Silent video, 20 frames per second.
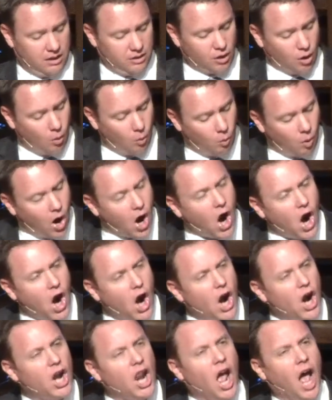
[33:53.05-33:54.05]
the
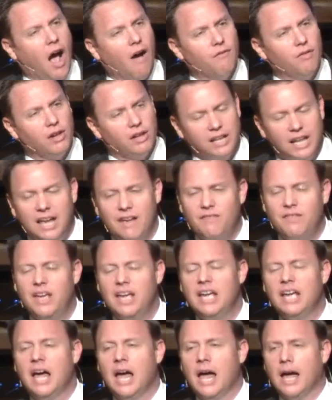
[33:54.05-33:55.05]
Word of the
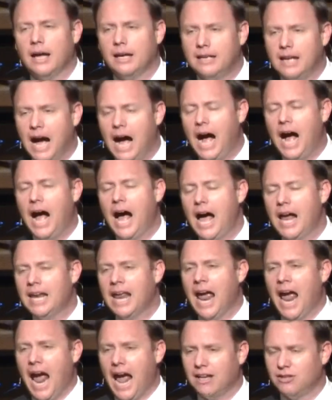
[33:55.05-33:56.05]
living
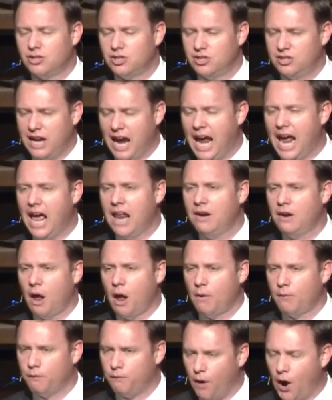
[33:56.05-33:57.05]
God and
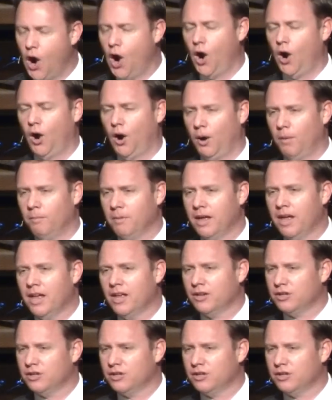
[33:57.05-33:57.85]
stand firm.